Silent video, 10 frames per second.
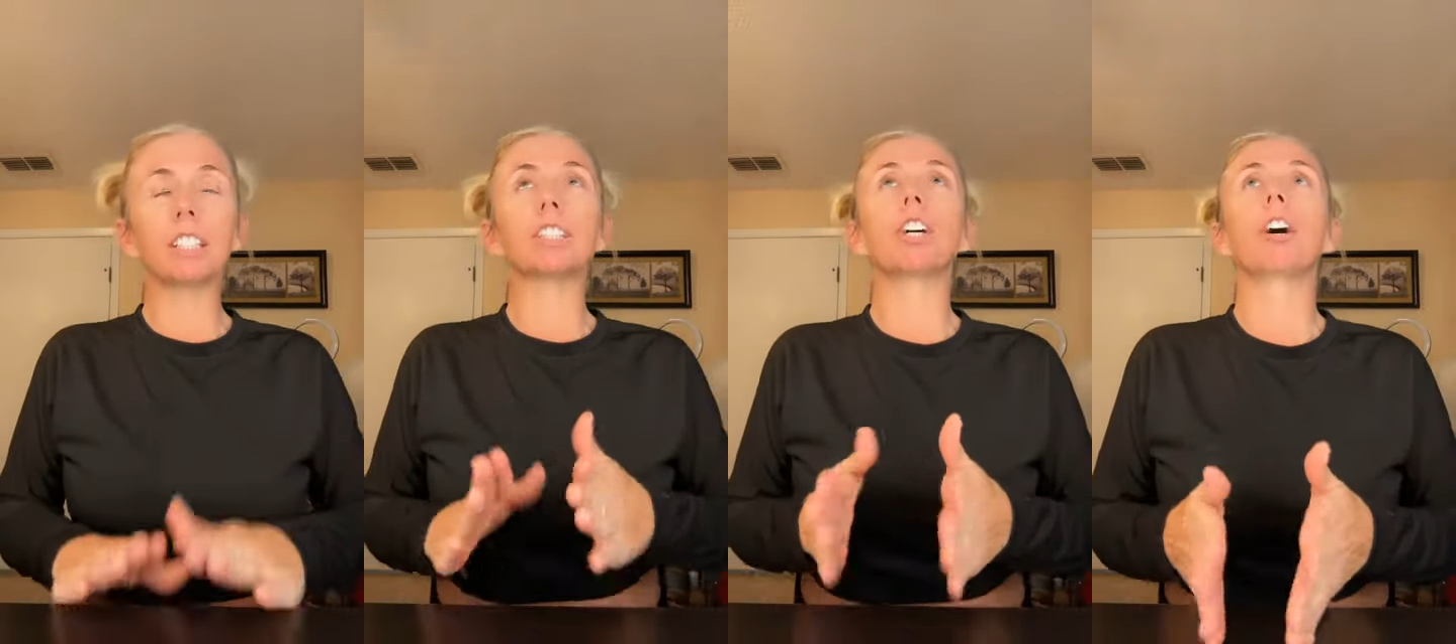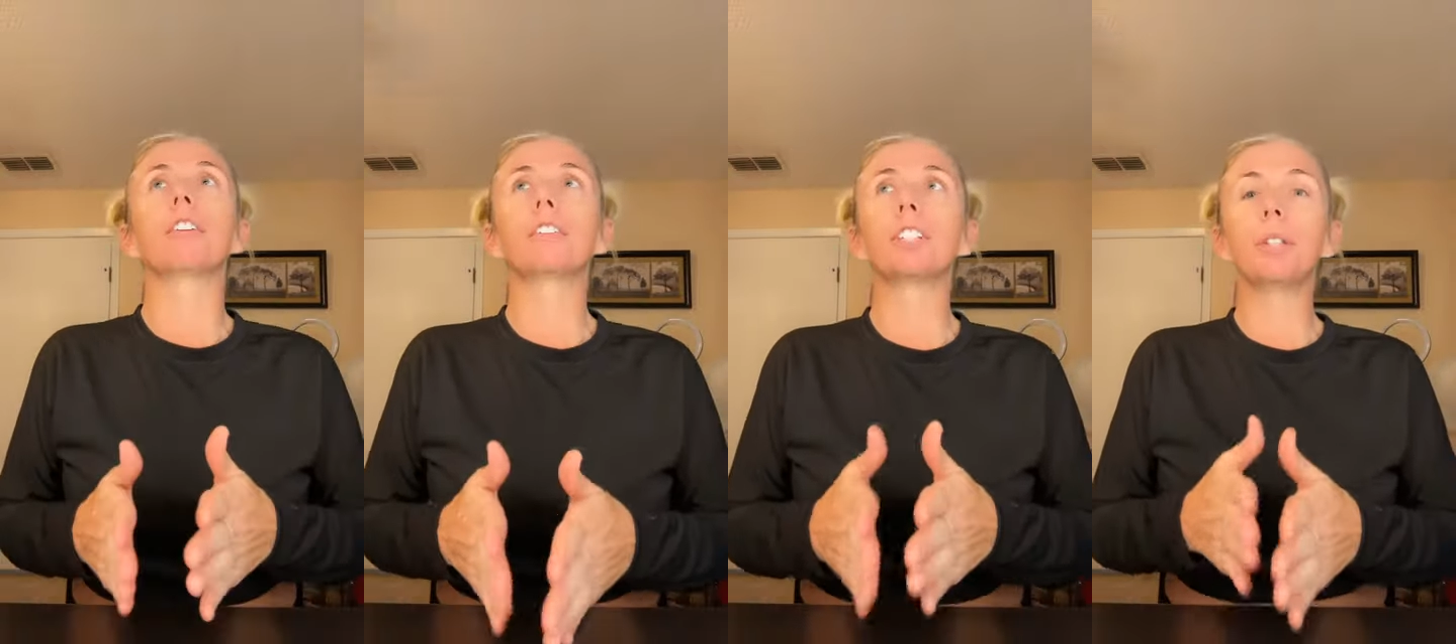it's
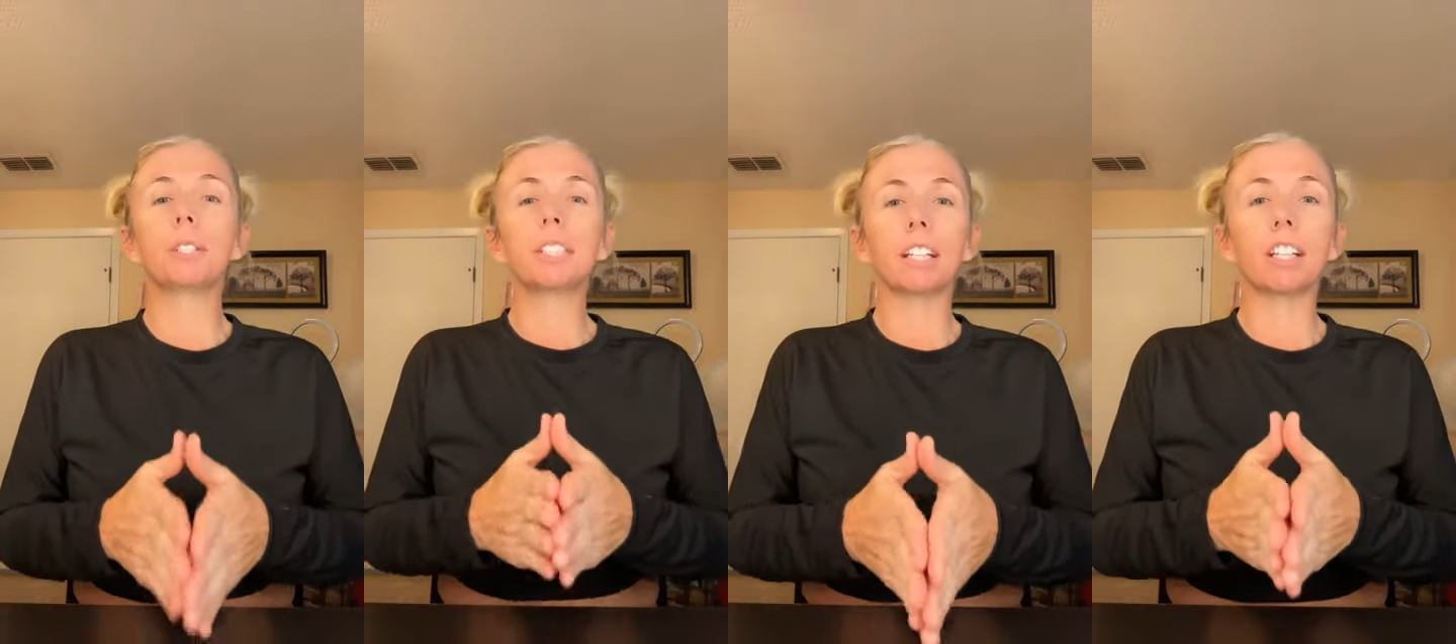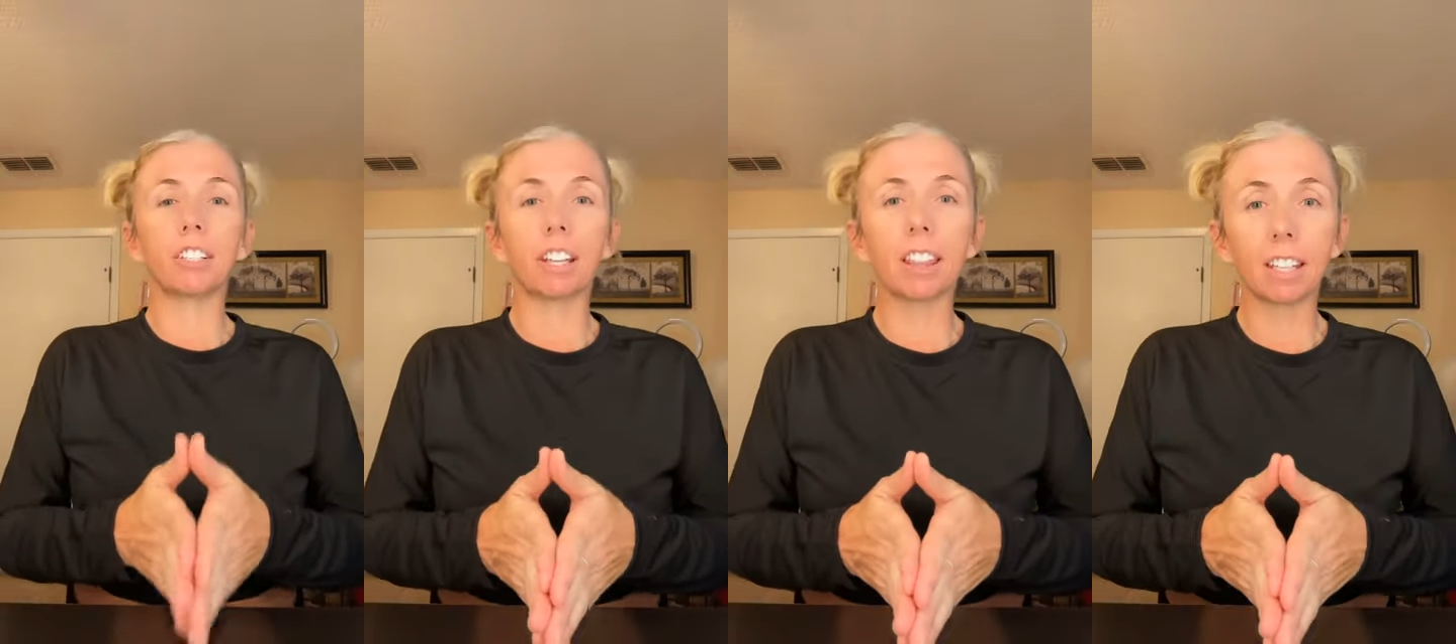hard for you to sit there
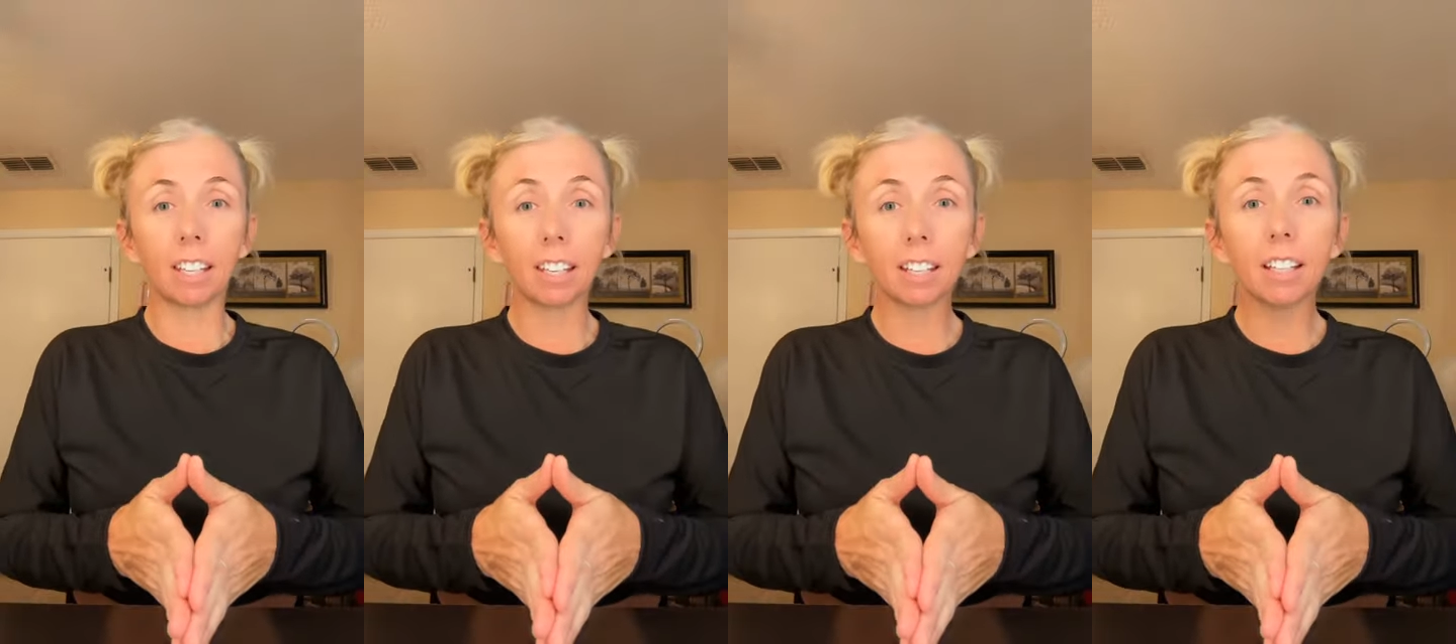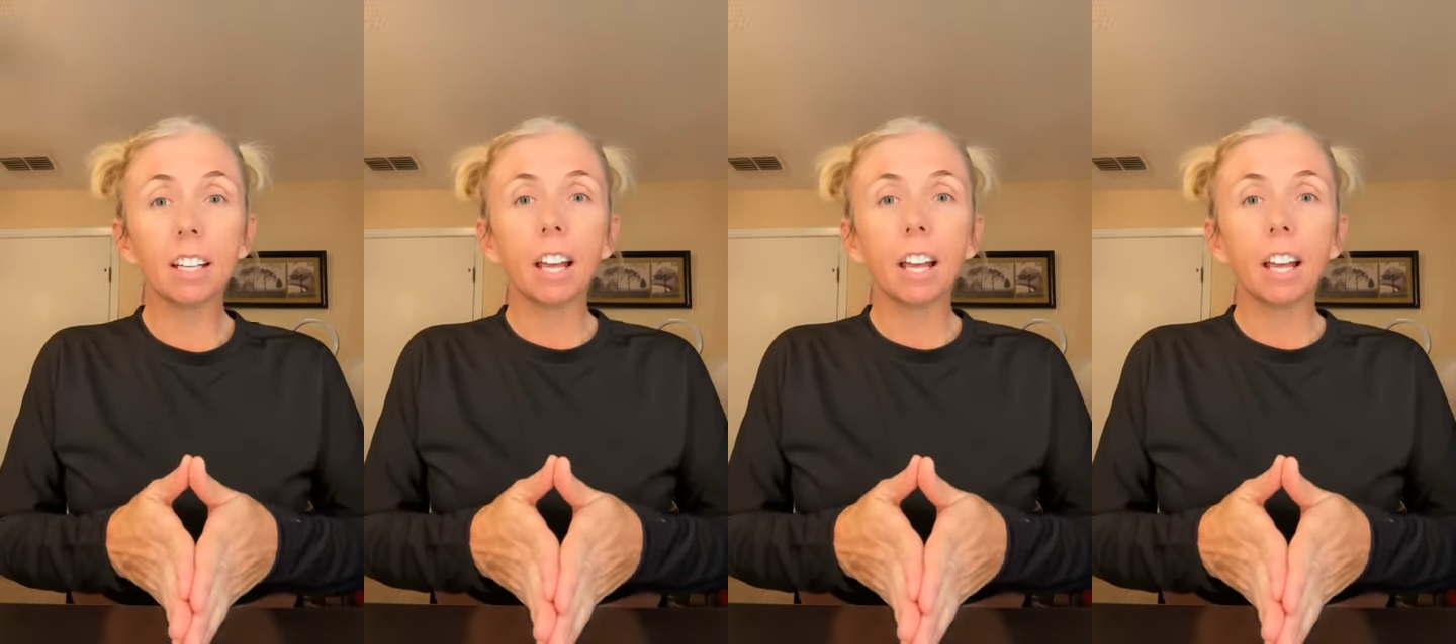and think